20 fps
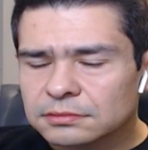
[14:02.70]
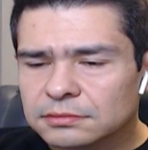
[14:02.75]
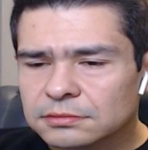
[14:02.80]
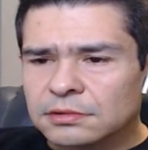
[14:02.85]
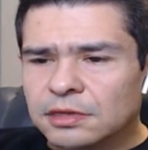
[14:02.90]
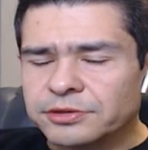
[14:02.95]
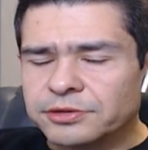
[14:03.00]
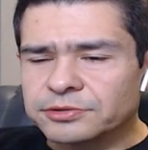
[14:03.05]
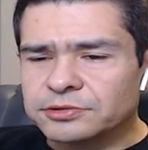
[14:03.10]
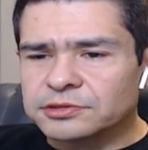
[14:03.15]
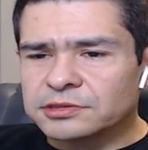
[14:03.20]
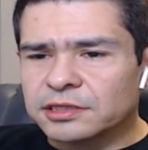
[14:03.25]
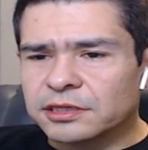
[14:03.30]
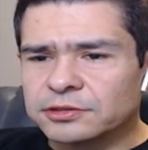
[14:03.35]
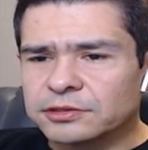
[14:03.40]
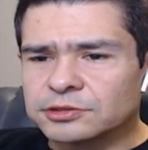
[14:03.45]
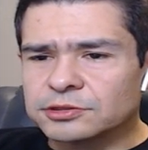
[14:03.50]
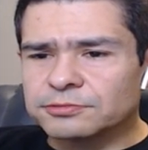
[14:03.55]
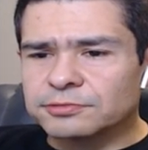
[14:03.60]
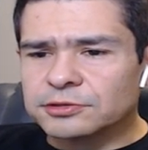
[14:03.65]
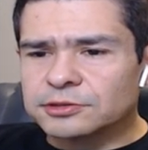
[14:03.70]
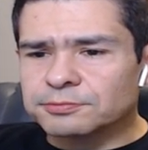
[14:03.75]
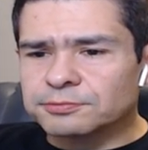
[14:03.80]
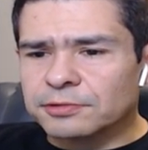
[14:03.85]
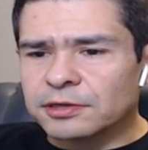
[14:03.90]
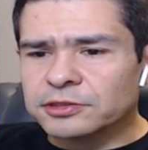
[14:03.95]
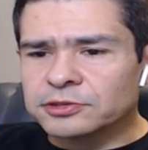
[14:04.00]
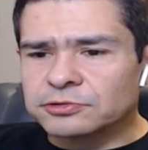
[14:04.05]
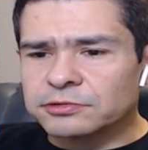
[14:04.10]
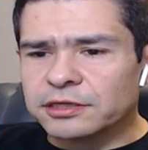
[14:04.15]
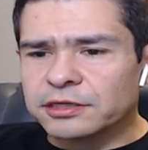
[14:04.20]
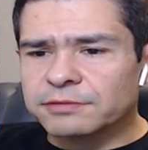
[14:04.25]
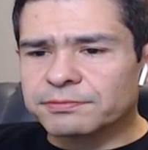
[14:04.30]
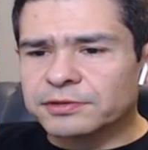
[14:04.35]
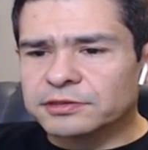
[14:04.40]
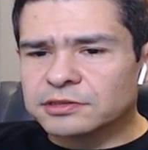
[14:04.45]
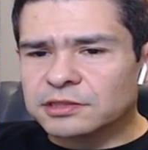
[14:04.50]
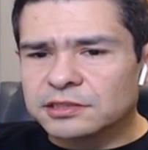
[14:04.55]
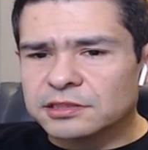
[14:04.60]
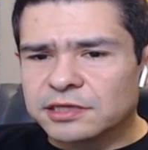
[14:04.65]
I understand she was frustrated,
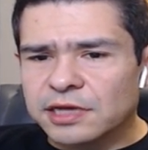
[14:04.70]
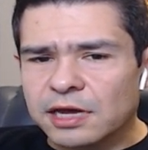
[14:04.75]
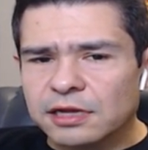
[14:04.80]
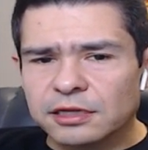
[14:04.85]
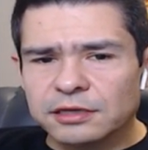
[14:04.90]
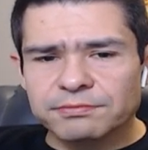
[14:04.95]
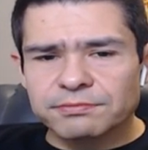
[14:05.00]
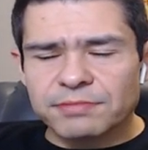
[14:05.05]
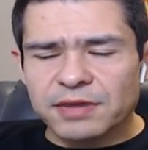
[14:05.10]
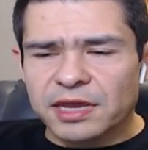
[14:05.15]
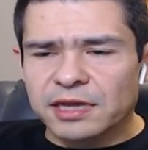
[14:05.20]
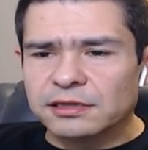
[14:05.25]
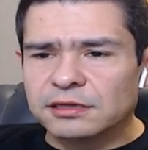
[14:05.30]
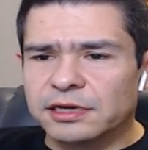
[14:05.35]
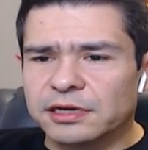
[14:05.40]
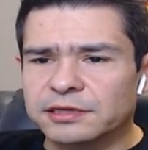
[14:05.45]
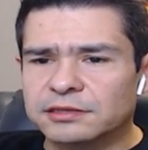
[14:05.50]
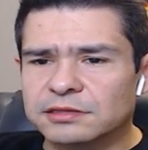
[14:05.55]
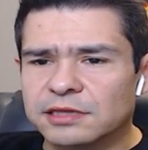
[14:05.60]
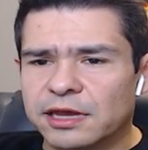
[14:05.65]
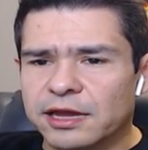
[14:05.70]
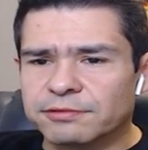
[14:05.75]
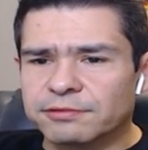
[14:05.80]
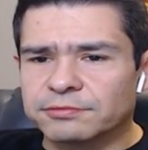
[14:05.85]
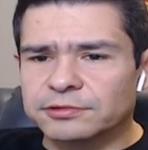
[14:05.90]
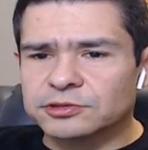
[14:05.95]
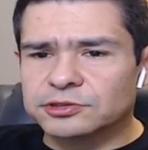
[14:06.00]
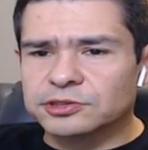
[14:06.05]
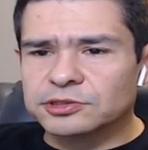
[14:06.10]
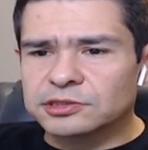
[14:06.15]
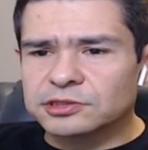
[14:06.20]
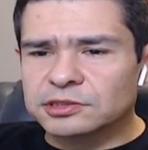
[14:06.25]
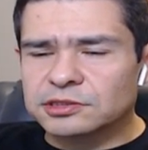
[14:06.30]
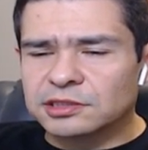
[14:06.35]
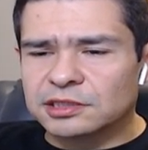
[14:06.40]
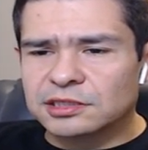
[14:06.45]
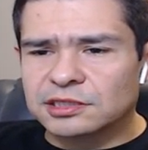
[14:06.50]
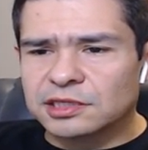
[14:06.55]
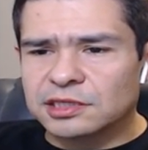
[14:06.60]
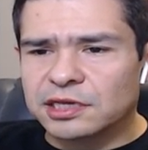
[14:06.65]
but to yell at May like that when she's just
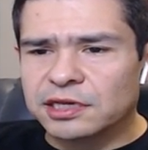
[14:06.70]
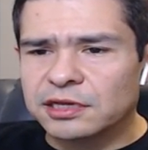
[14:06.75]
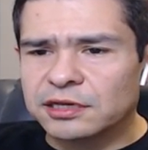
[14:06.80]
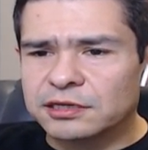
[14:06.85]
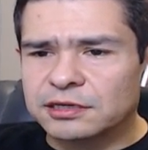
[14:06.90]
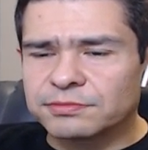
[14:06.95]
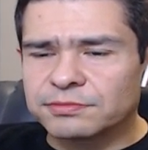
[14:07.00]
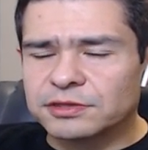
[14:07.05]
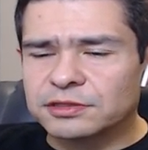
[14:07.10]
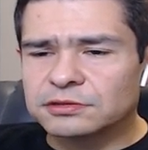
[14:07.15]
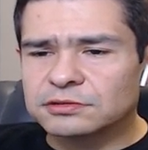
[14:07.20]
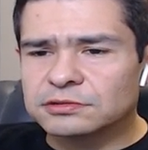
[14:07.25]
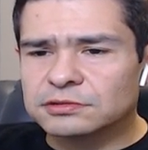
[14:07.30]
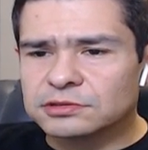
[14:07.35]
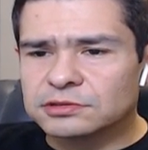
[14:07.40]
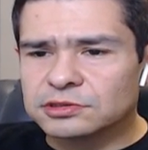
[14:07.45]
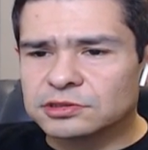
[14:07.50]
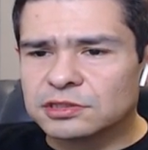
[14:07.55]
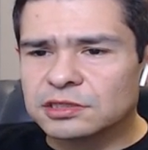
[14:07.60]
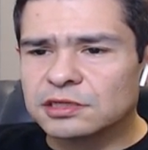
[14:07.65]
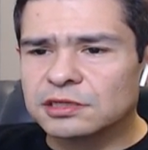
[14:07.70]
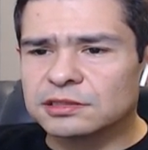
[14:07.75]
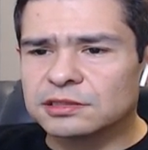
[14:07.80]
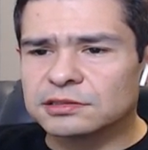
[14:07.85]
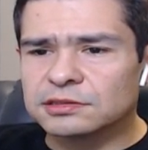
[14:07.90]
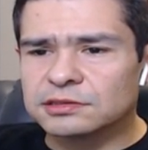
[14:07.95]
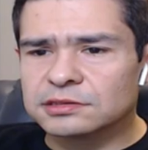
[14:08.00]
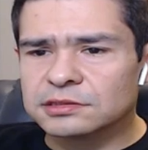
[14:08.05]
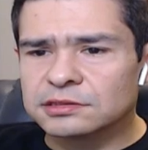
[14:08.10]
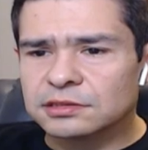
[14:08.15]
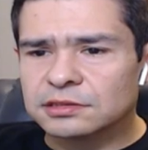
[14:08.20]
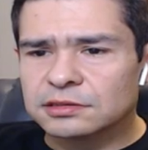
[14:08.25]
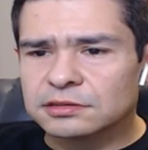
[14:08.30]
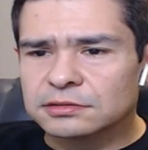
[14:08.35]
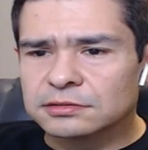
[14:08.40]
a kid, I mean, jeez.